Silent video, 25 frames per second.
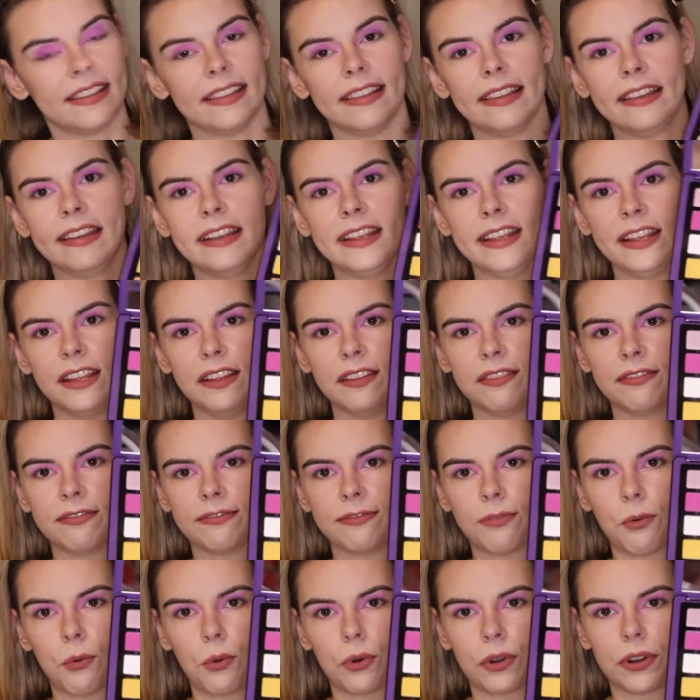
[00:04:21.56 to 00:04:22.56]

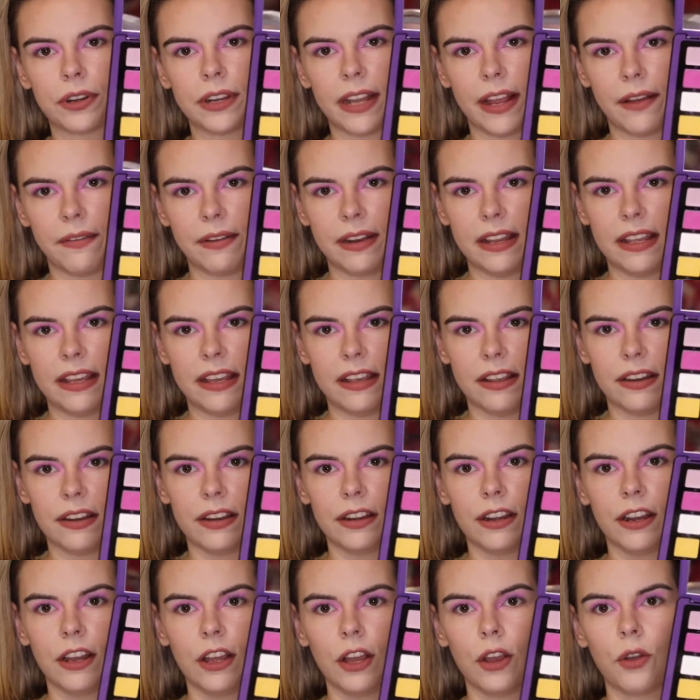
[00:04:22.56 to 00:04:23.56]
D4 down
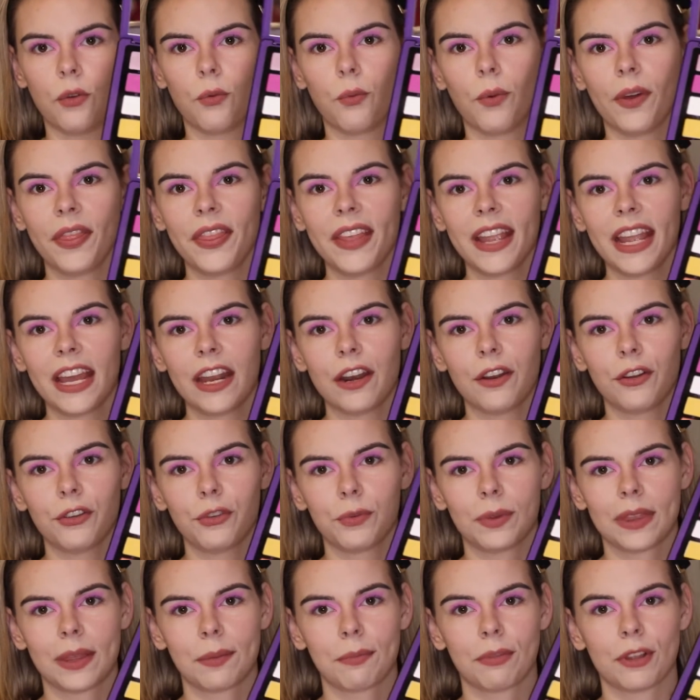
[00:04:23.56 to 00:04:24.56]
here. One thing I noticed
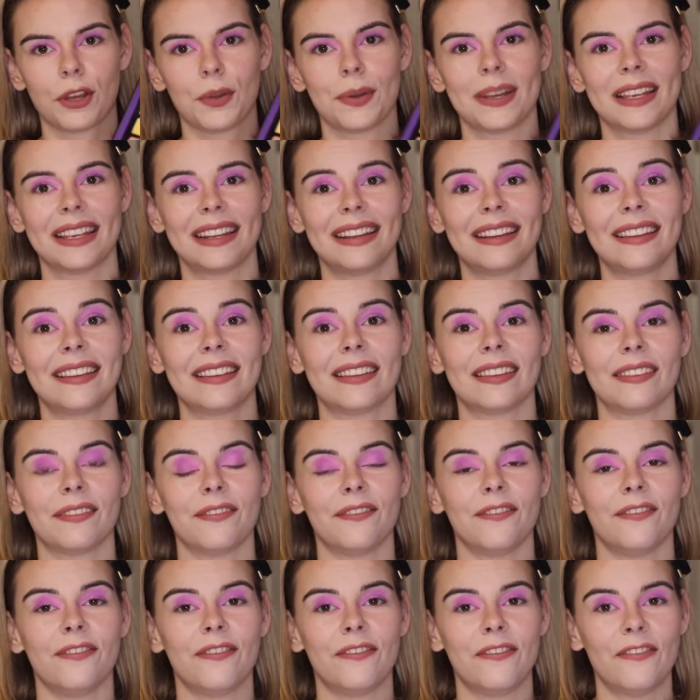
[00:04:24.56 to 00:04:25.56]
with the blue, it is
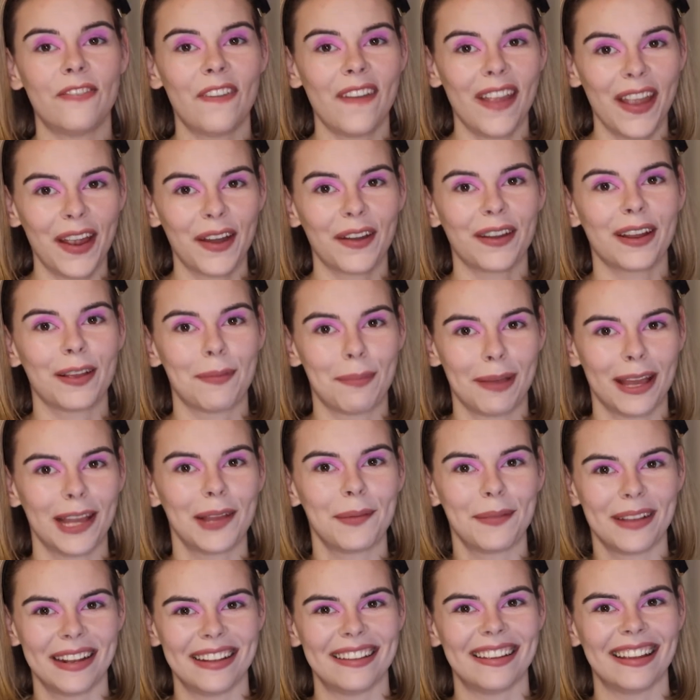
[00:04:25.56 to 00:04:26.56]
very
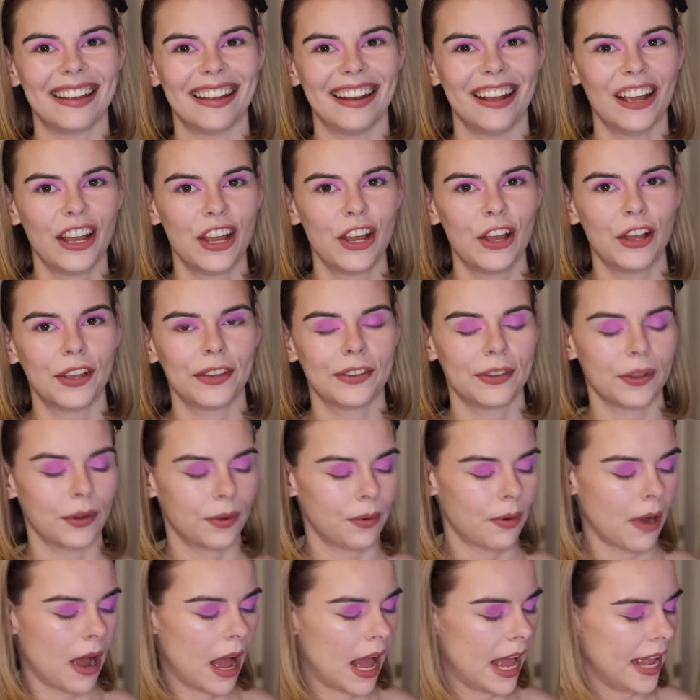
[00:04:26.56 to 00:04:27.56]
pigmented.
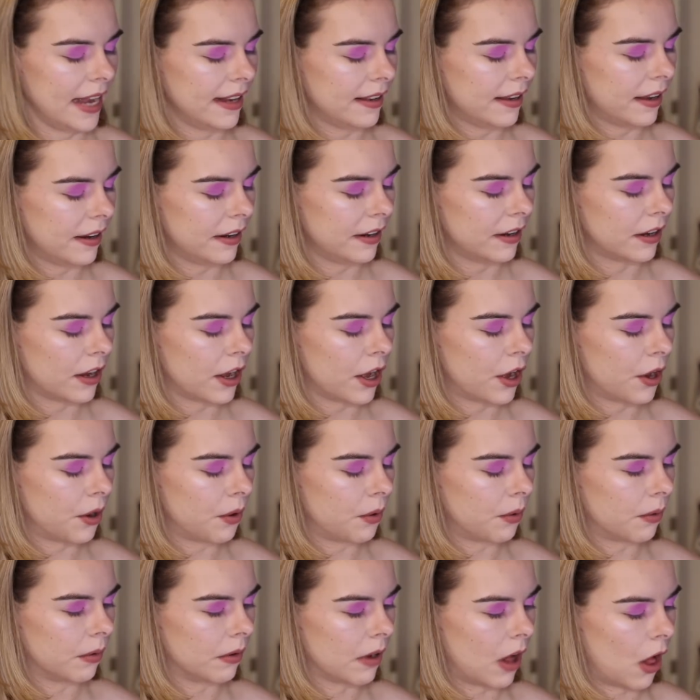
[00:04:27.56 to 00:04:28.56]
So I tend to
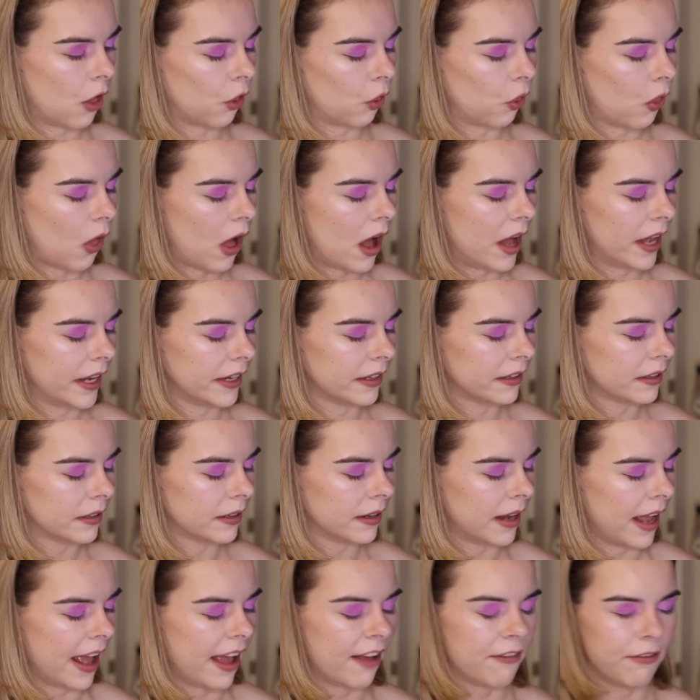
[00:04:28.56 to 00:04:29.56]
go a lot
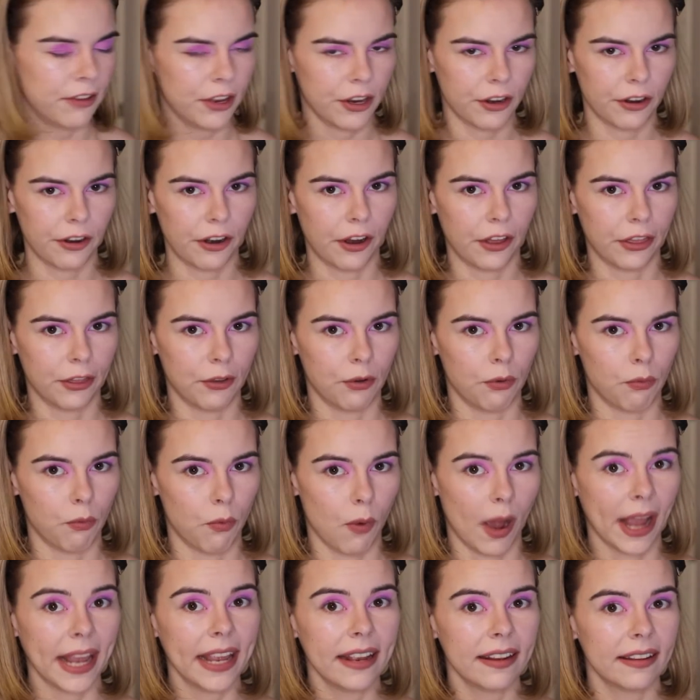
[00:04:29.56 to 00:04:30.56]
heavier on the
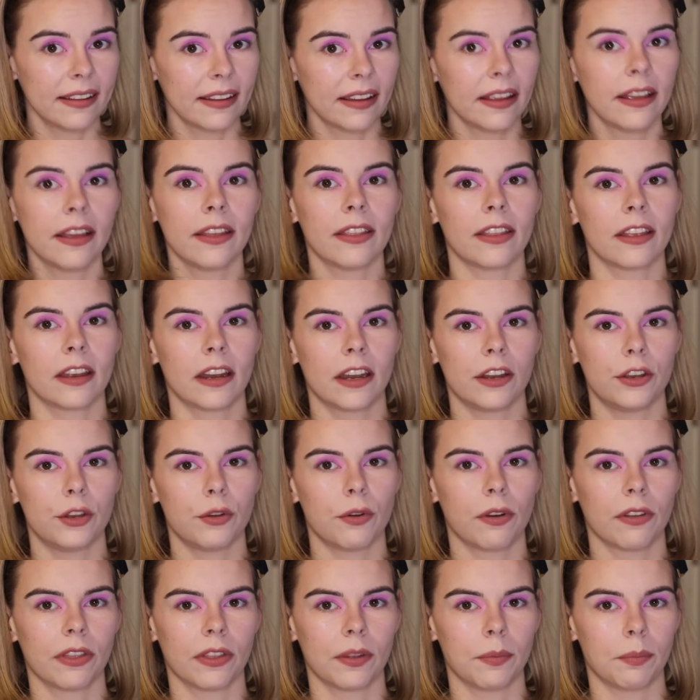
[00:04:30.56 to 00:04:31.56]
white than I do
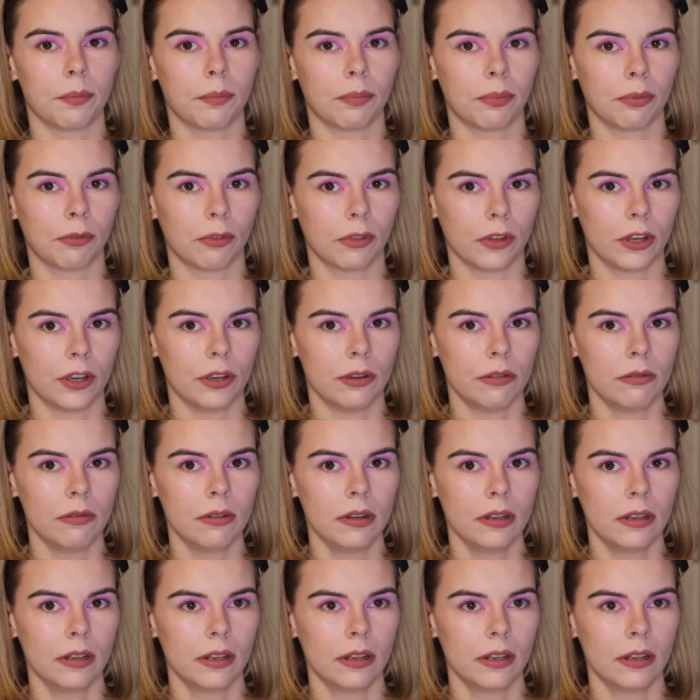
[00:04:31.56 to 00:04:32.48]
on the blue.